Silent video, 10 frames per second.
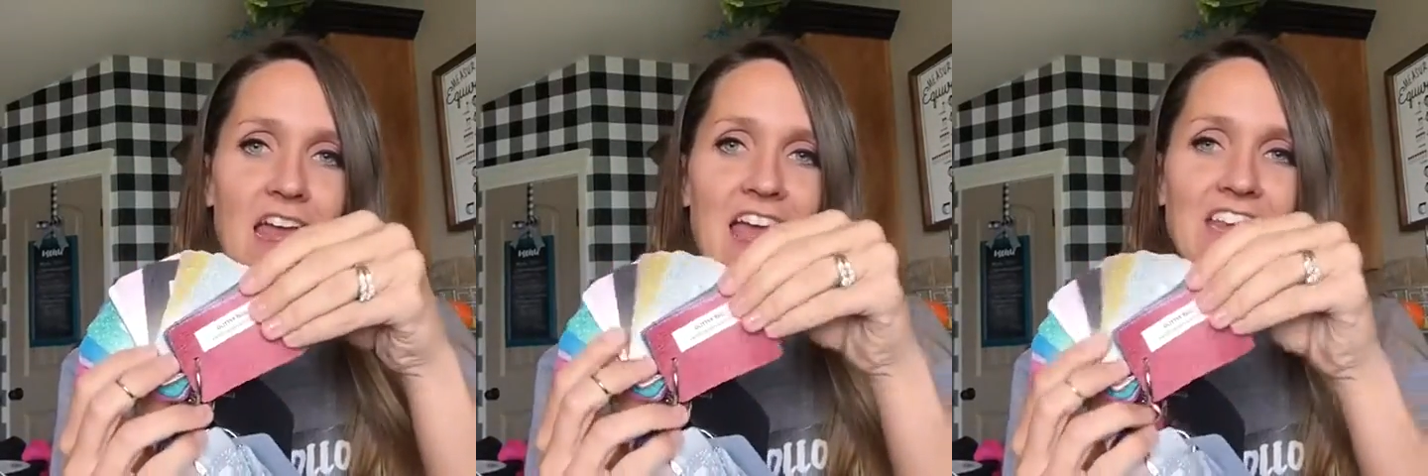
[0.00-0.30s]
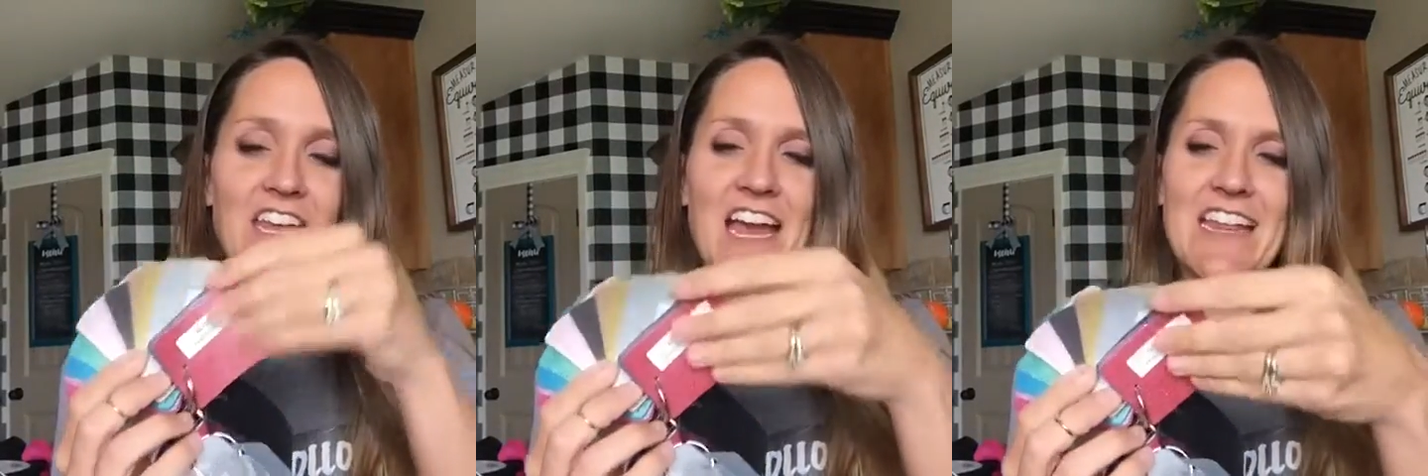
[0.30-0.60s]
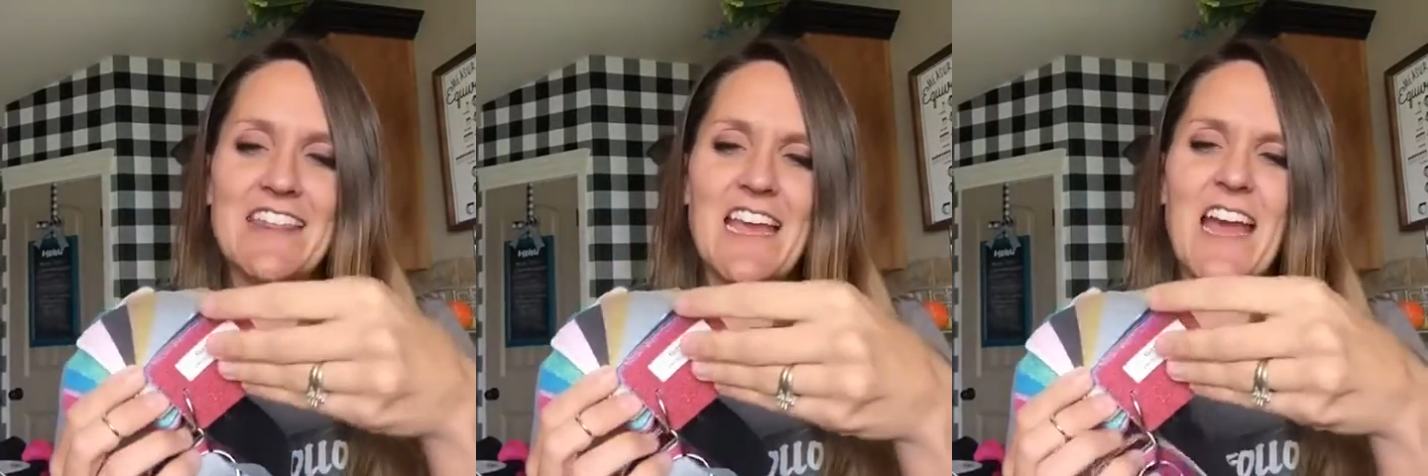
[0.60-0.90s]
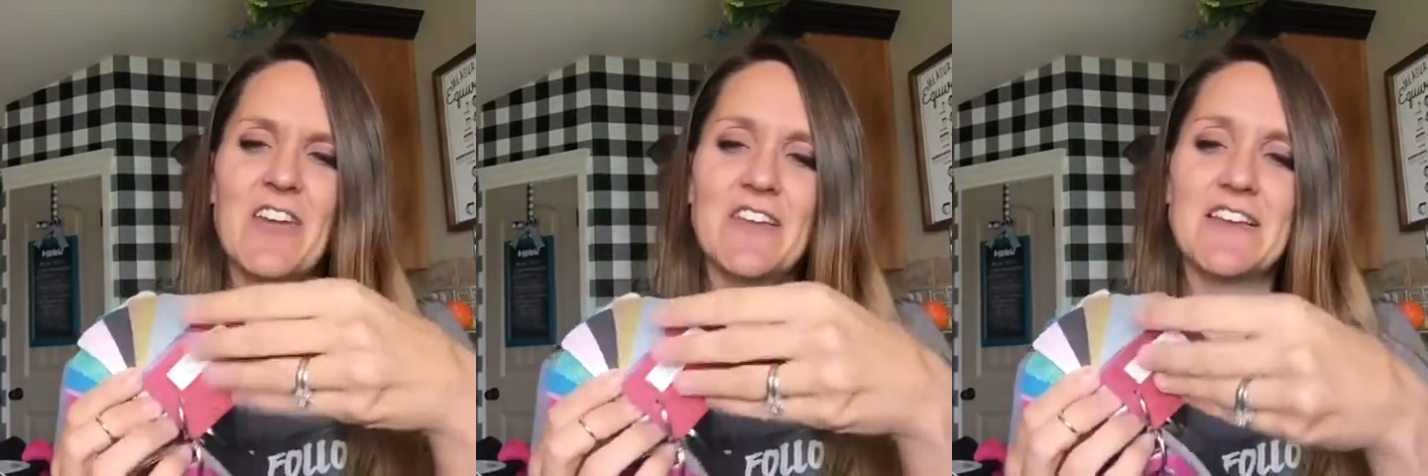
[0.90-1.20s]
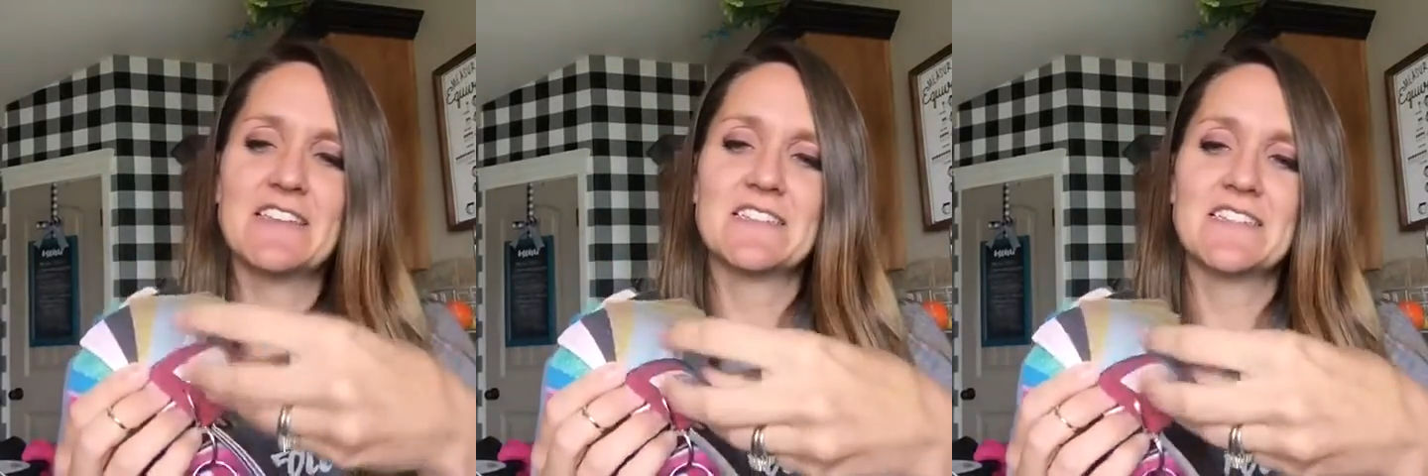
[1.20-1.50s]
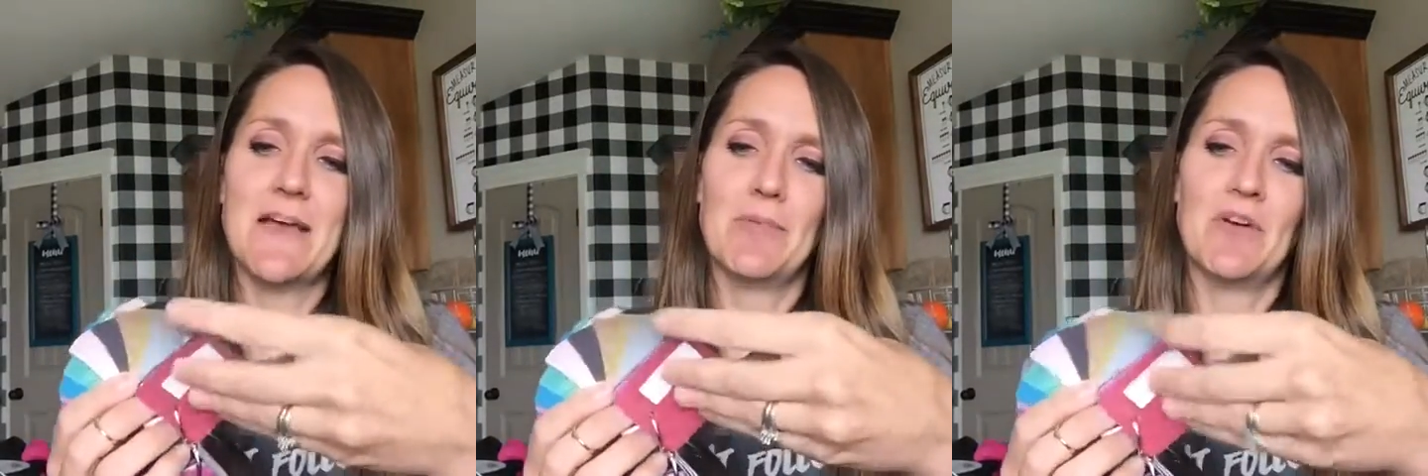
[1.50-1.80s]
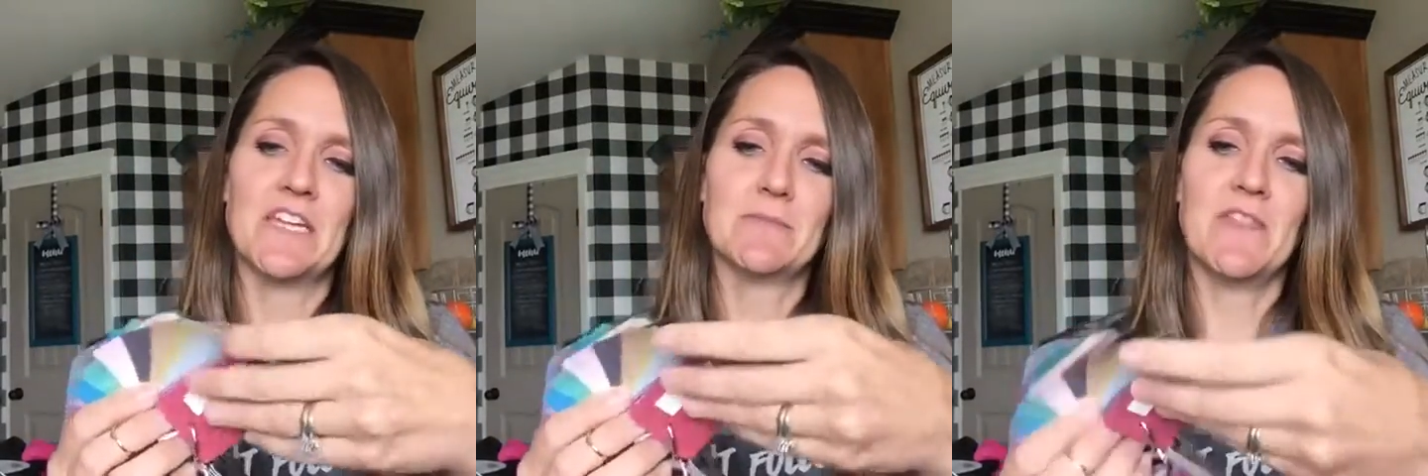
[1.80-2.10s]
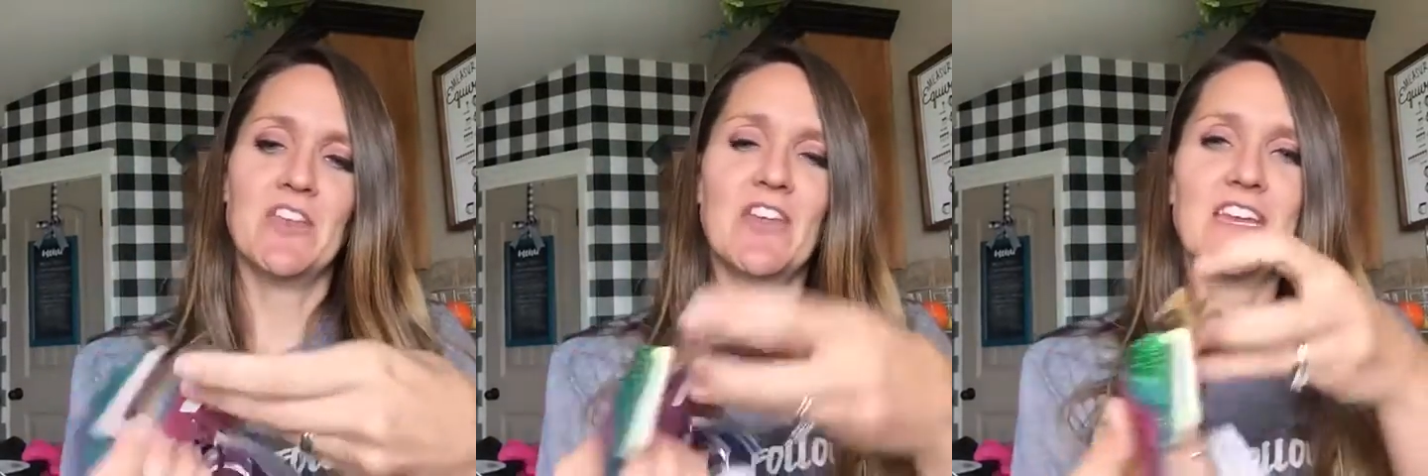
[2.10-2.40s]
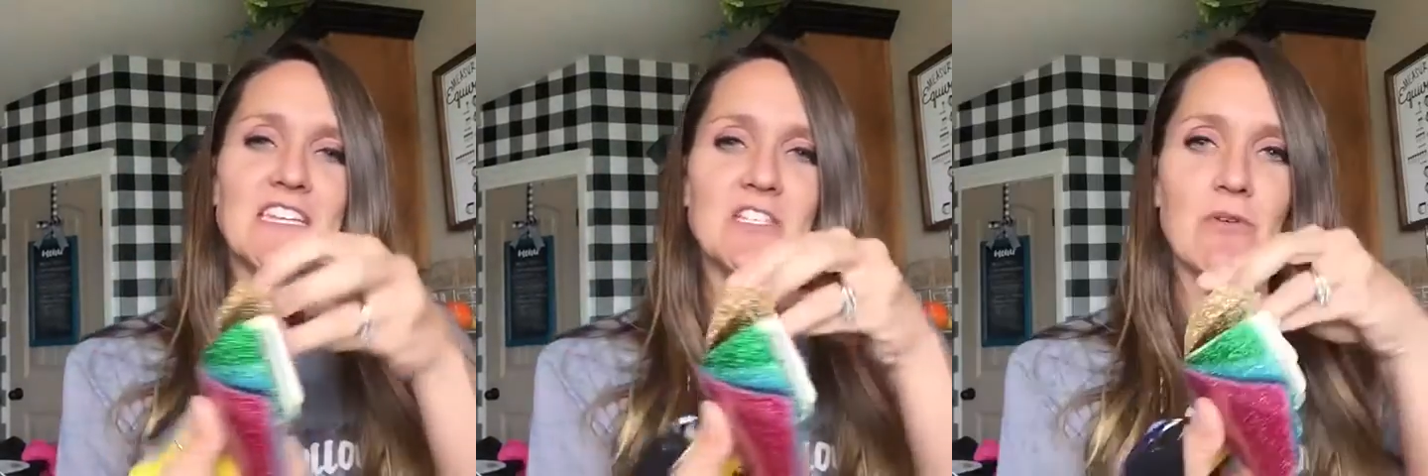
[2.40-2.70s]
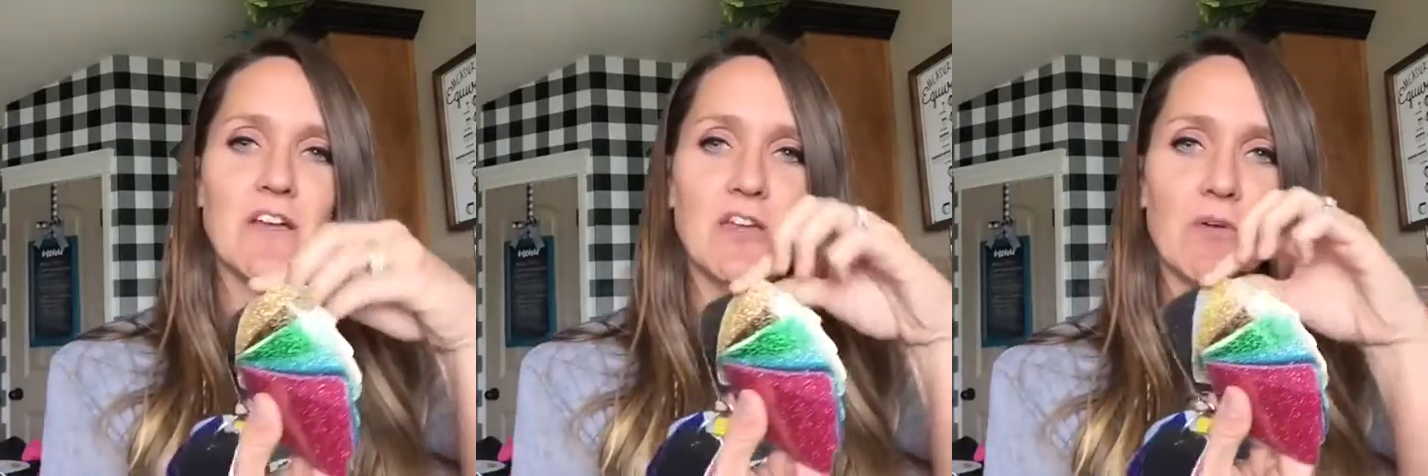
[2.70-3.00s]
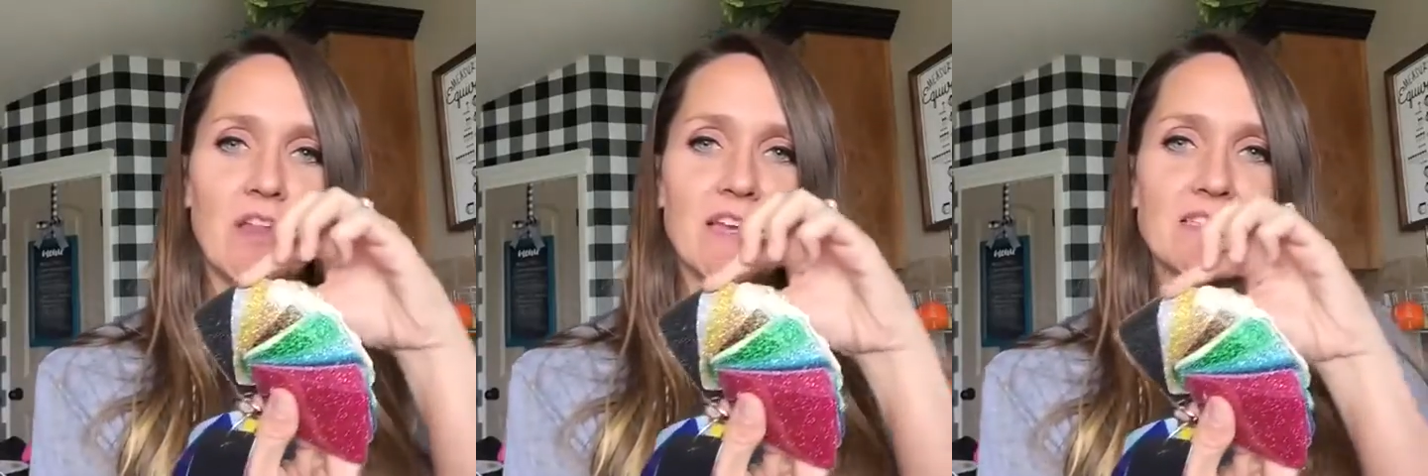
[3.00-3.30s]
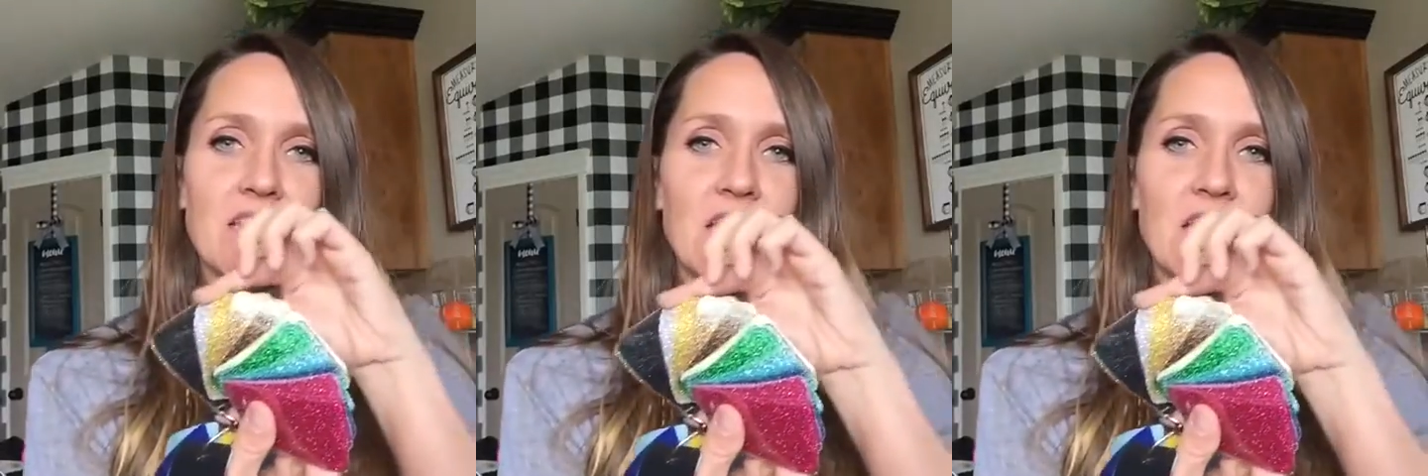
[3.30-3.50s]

And you kind of think, I don't need sample kits, but then you get into it and you realize